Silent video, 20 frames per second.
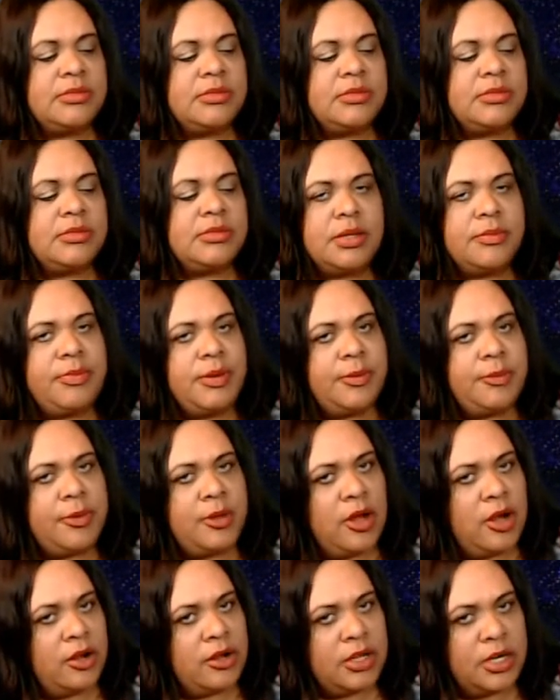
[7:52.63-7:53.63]
Some people
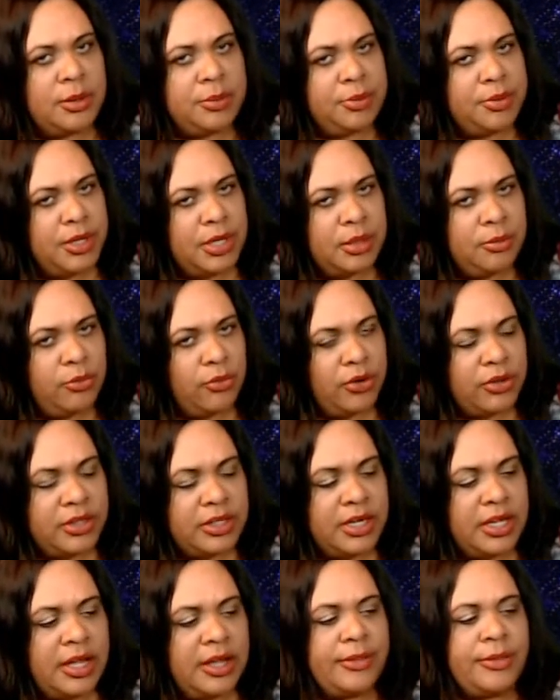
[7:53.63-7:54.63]
are going to put in more
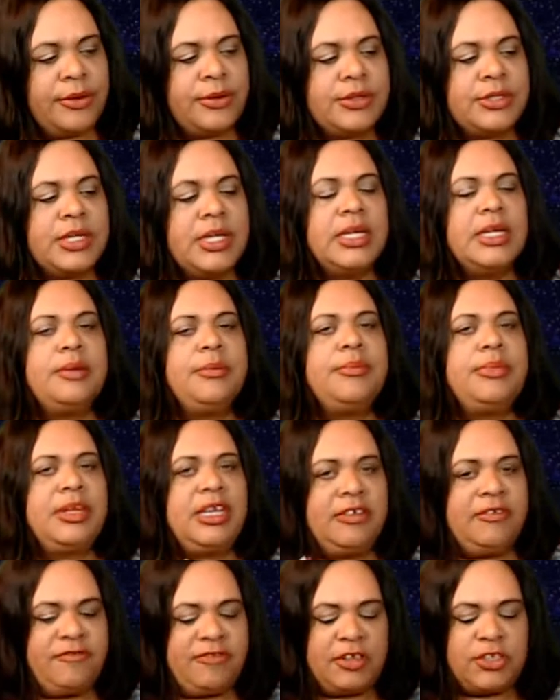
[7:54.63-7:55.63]
than others, but
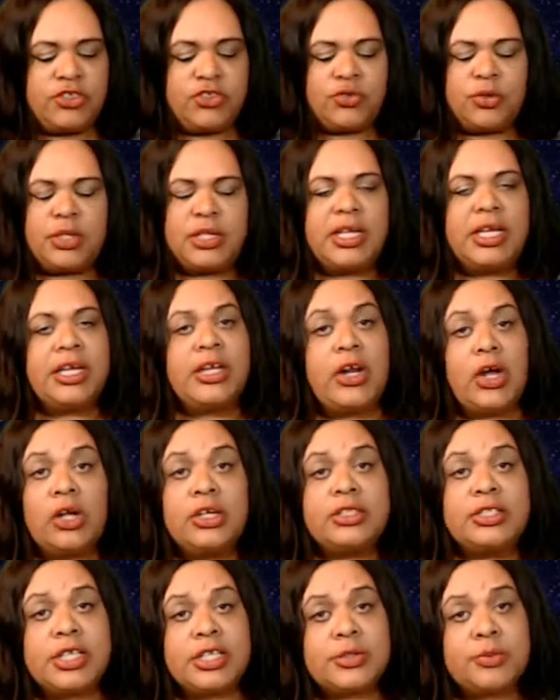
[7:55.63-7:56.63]
eventually it all
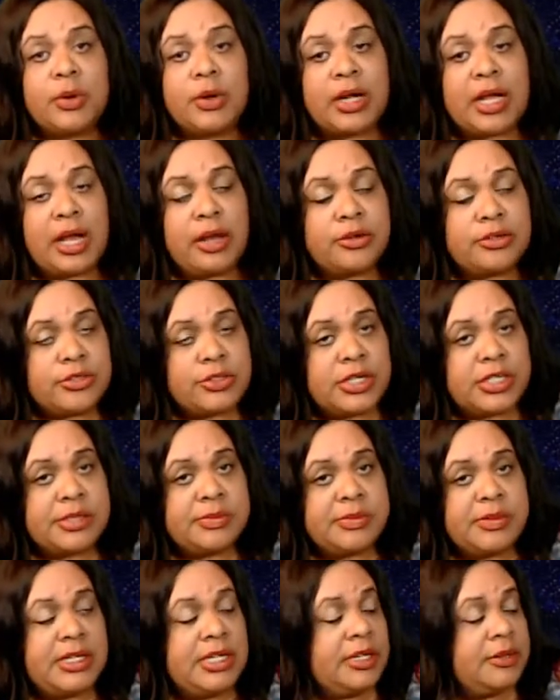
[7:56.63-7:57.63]
does work out. Trust
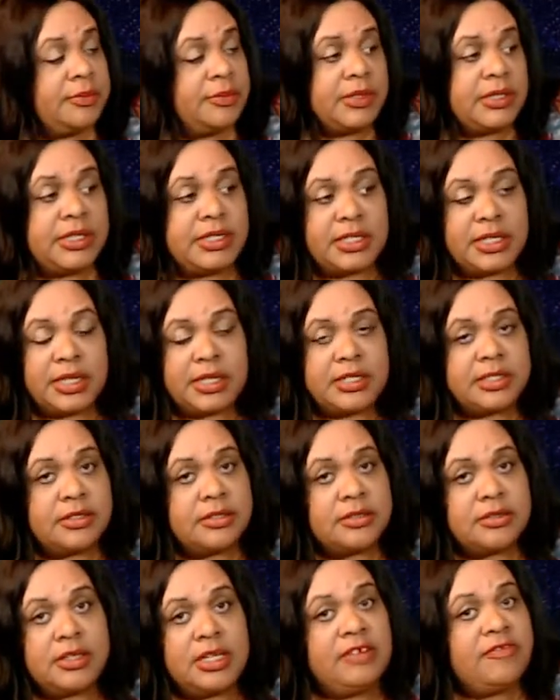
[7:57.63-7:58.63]
me, it really does.
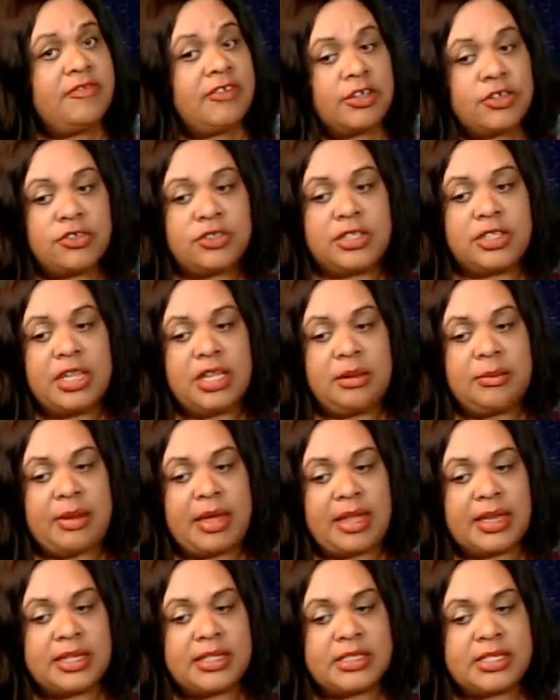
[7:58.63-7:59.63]
Eventually they
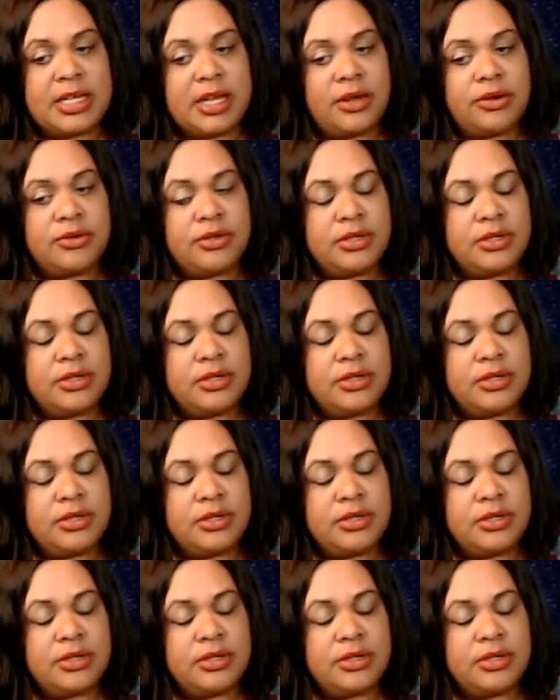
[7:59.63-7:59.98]
balance out.